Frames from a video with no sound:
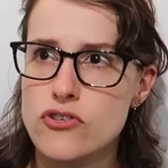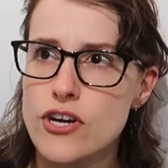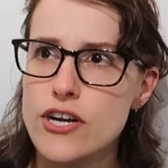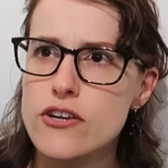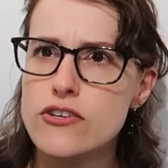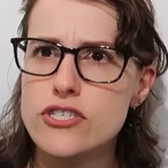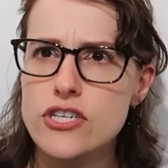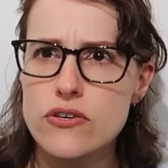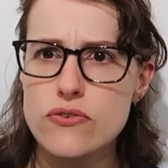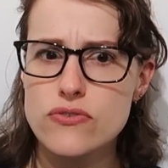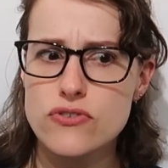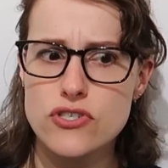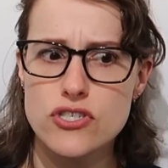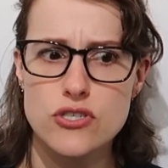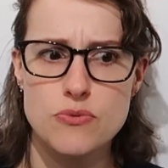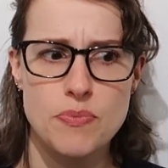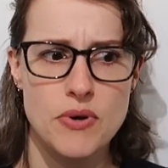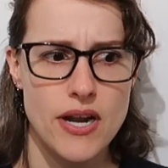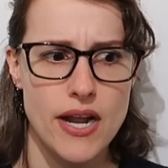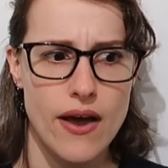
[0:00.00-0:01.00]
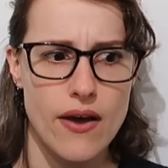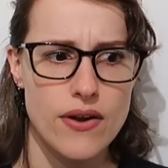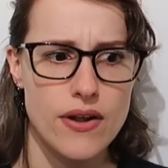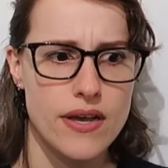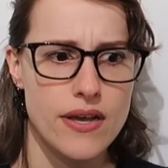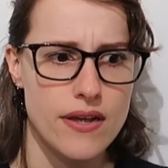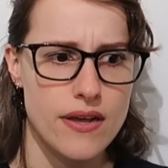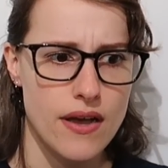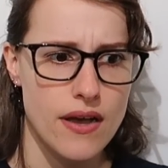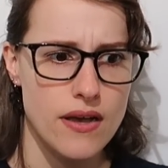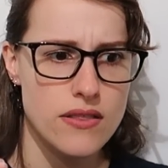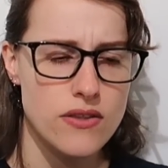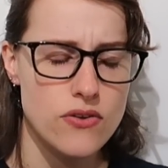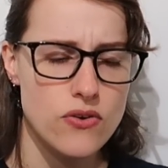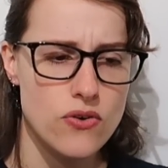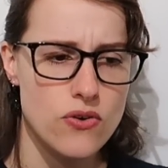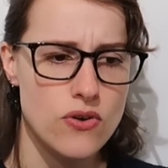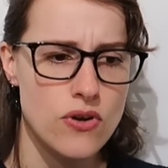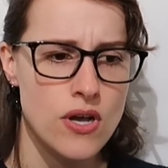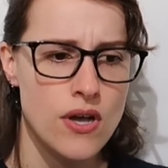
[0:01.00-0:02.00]
Trader Joe's just put out a, a
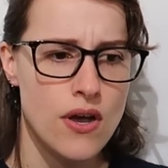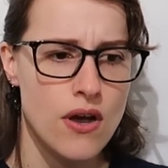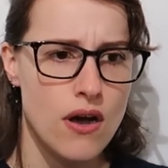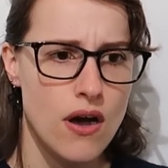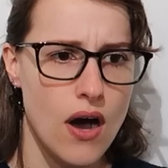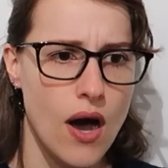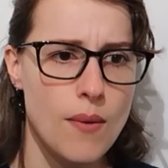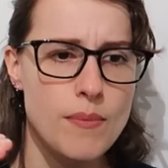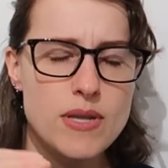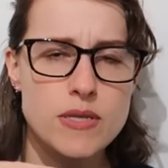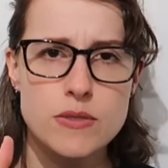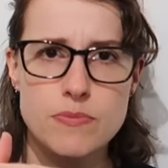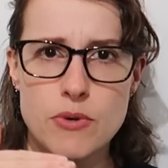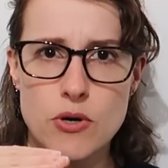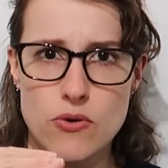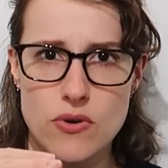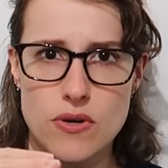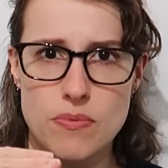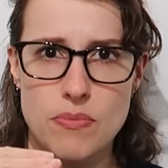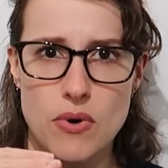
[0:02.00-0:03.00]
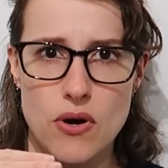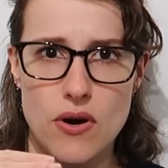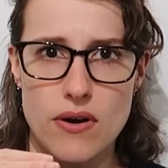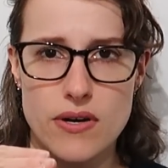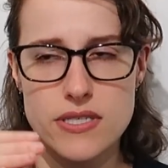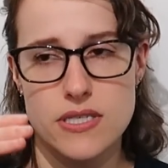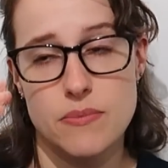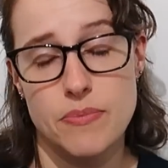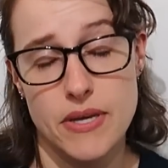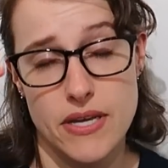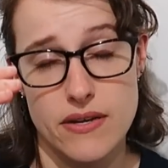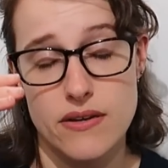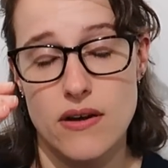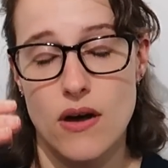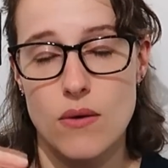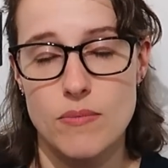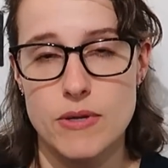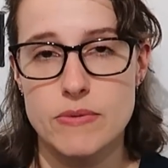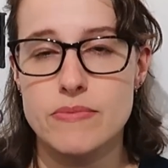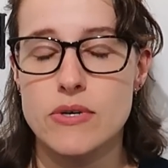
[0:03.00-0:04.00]
little almond milk bar. It's a big
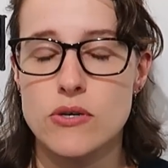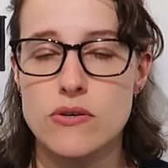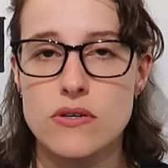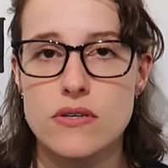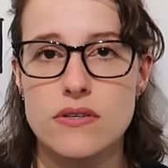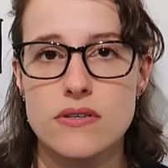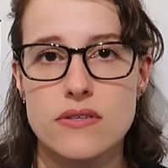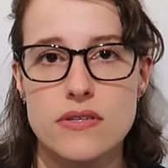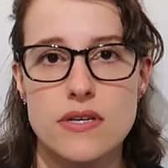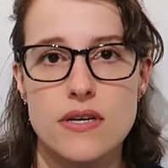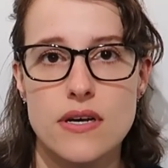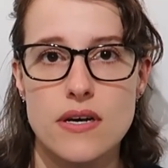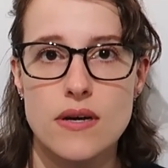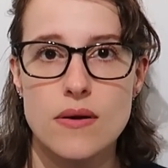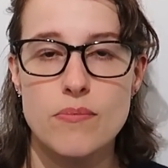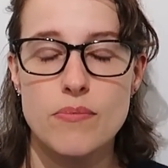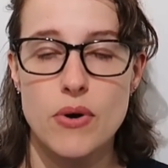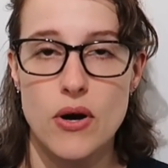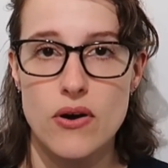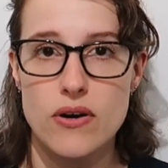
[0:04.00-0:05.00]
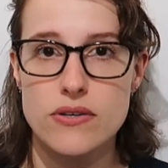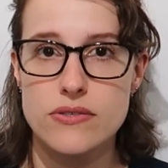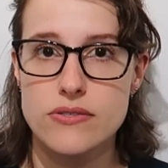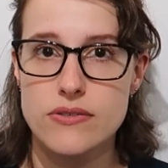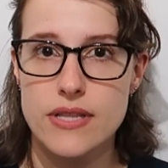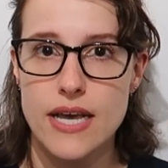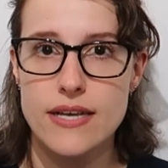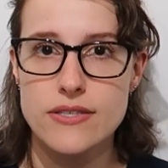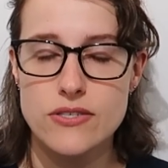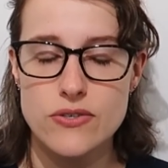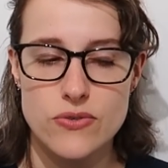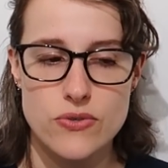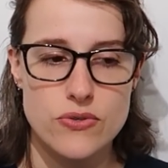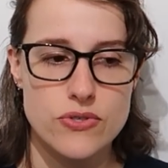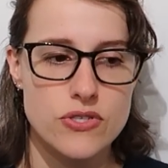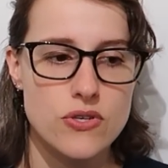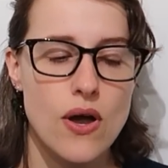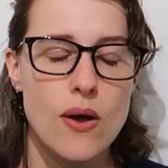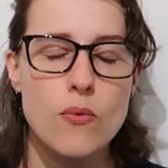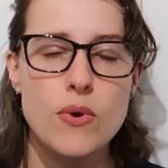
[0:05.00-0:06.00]
almond milk uh, bar, so that's cool.
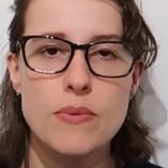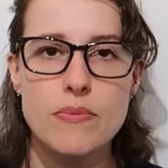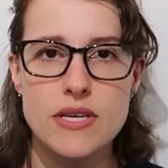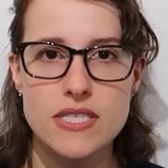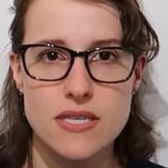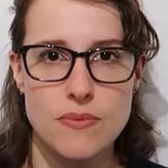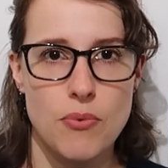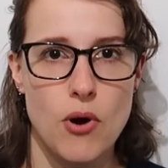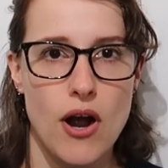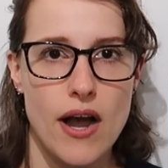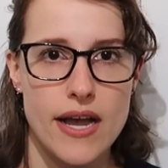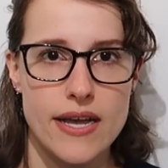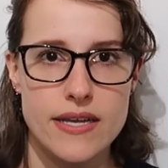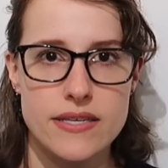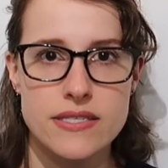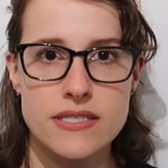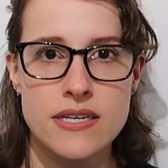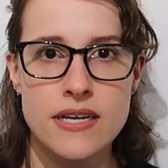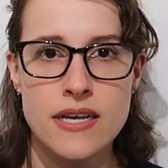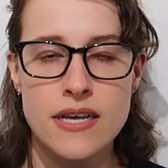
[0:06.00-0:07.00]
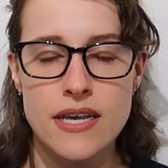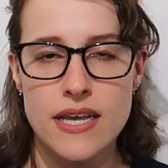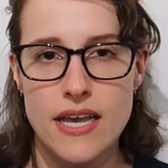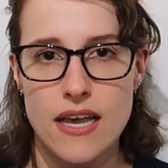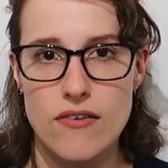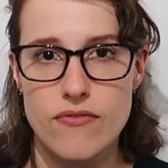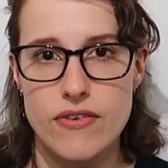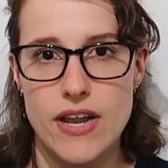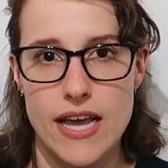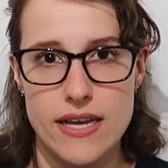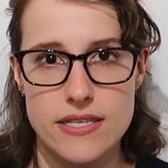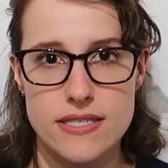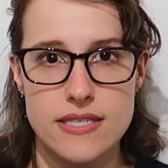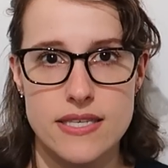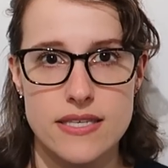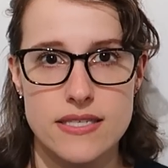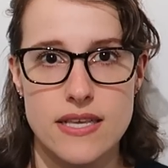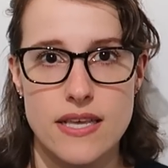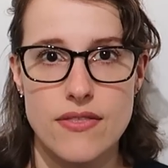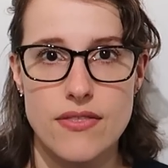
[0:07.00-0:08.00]
So I wouldn't be surprised if next
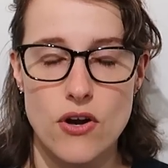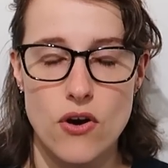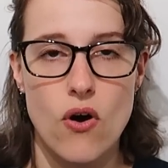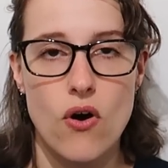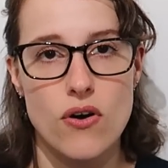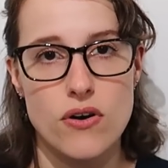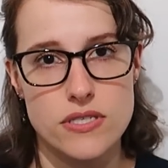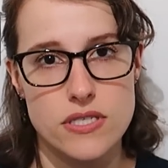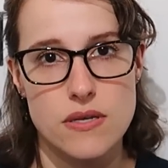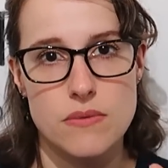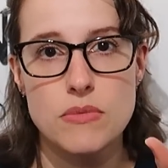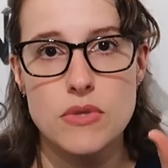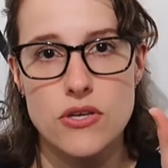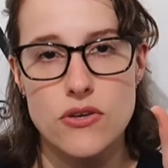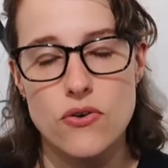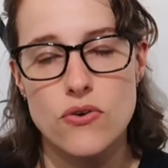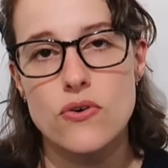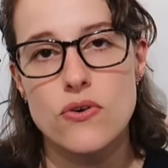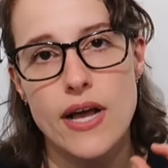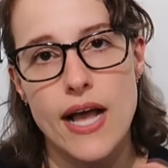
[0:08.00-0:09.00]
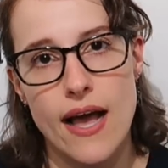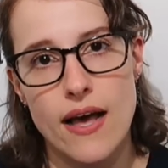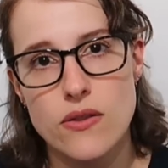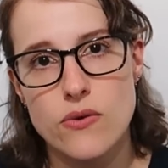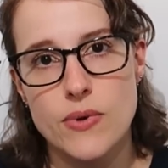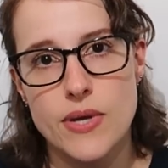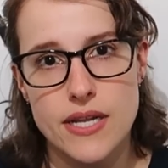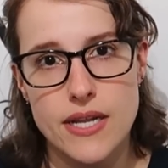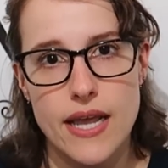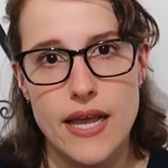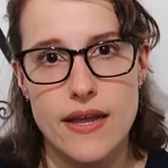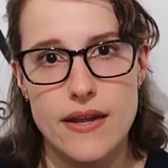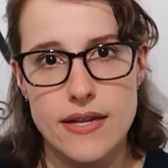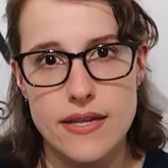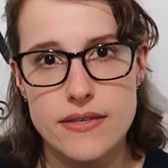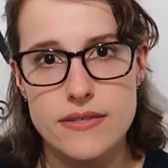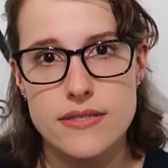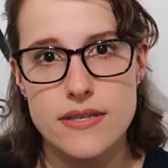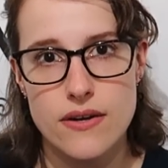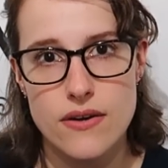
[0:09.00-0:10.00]
season there are some little Halloween
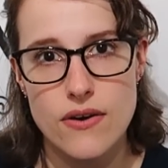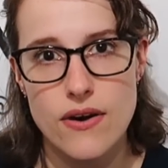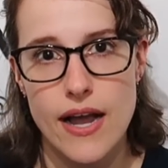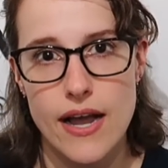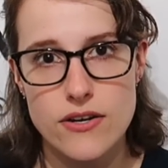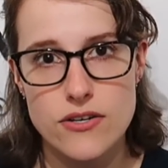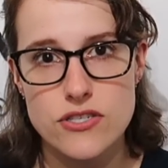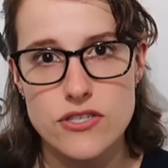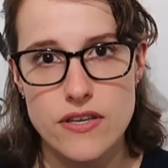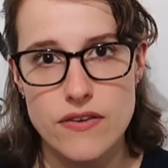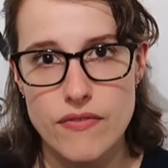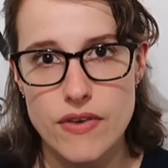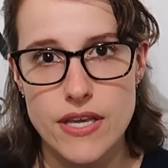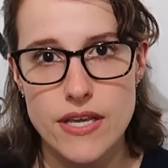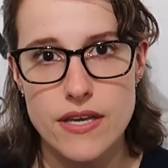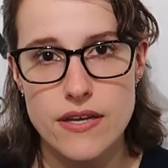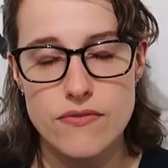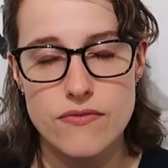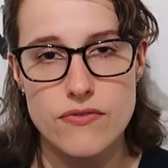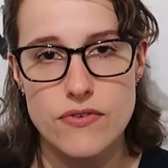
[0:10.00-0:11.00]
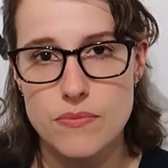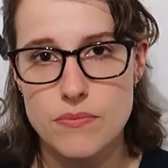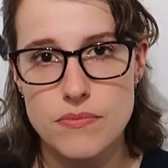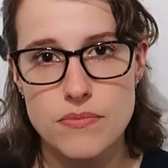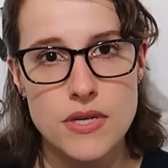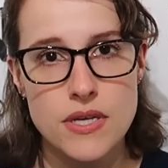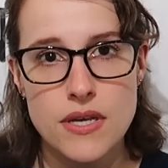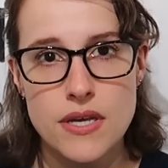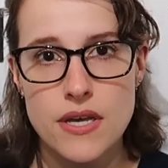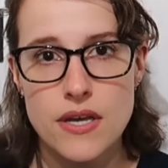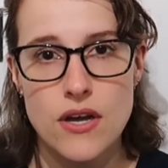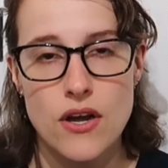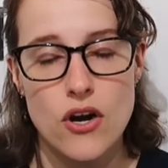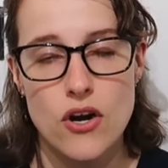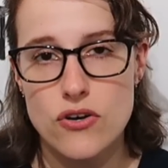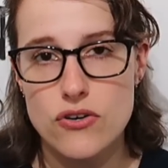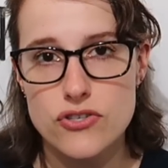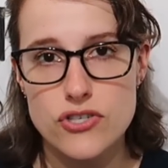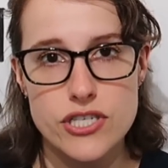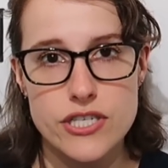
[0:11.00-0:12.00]
candies that are actually vegan from
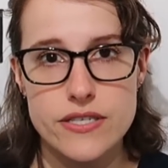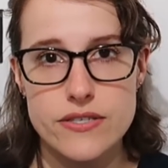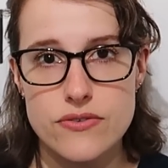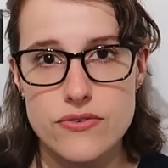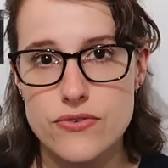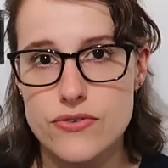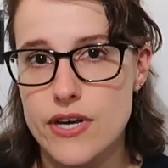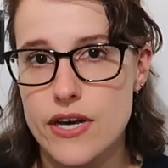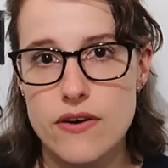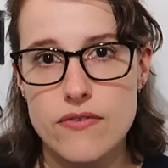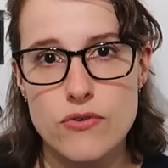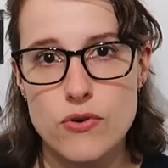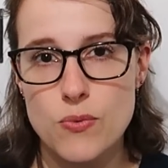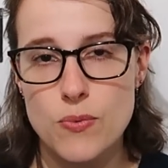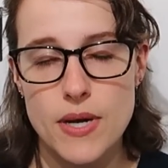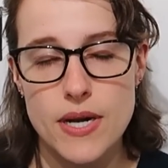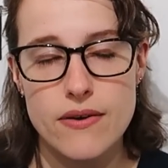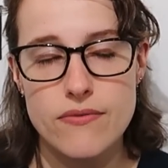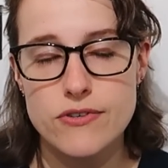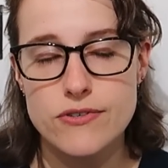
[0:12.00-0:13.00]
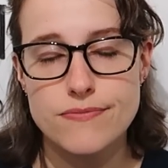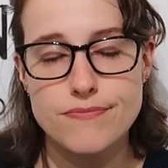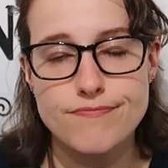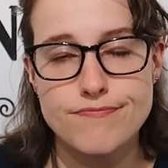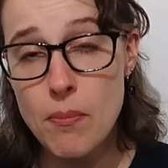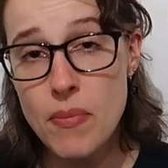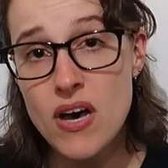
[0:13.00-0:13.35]
Hershey's or Dove or whatever.